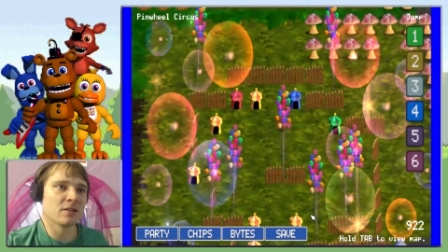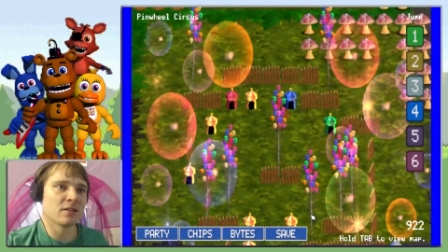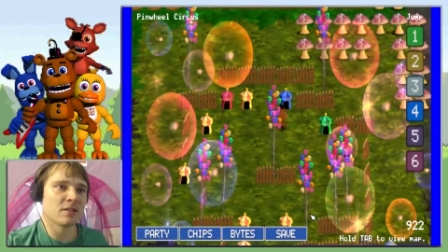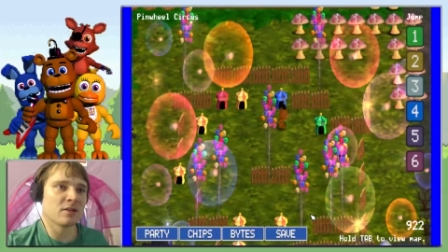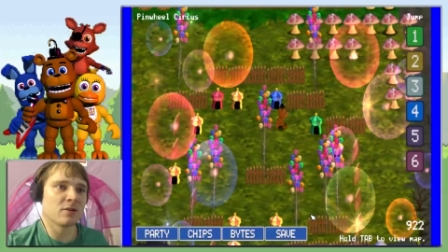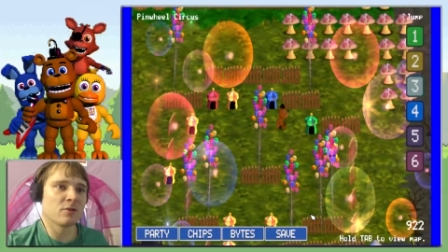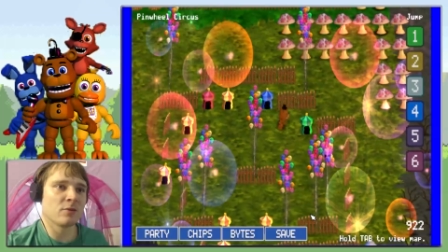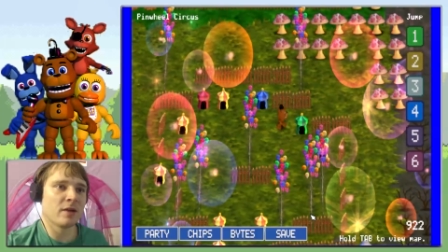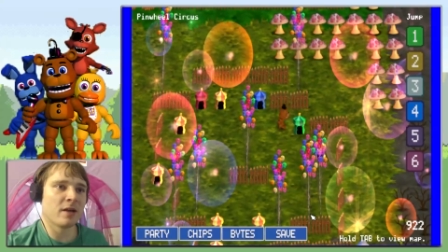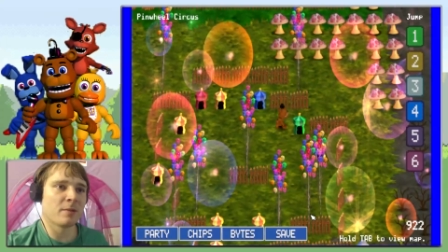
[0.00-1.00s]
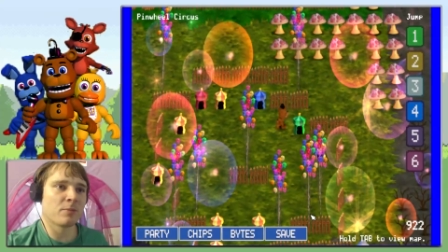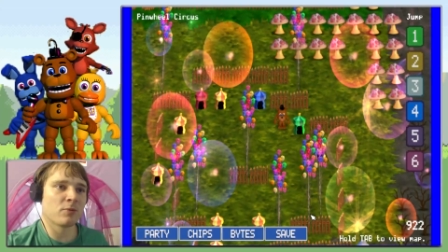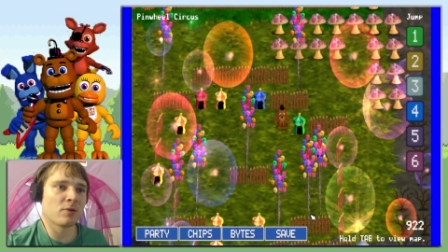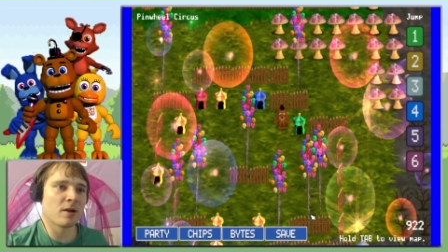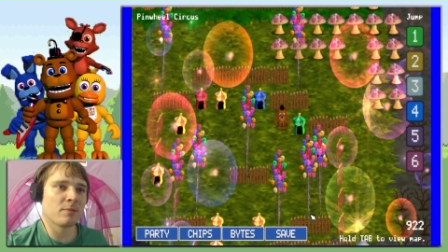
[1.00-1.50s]
So we had a
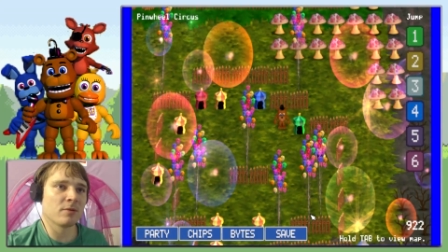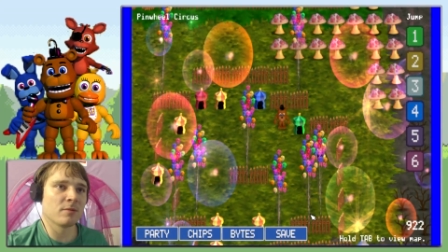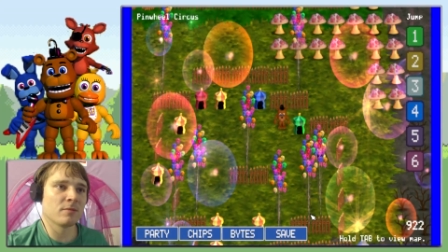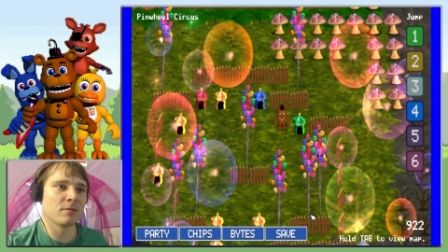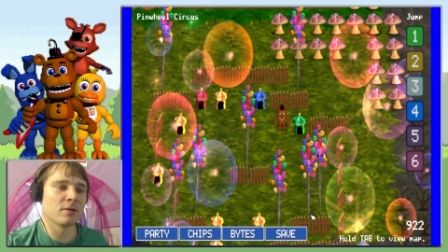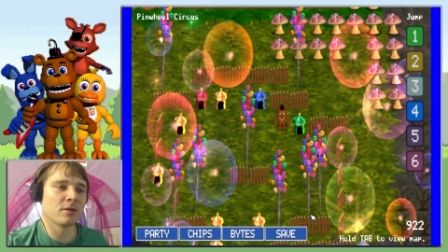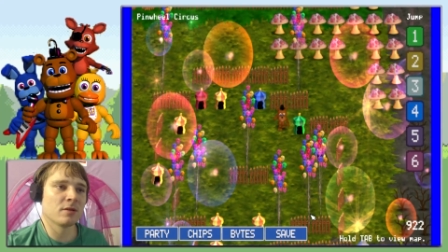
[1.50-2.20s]
problem.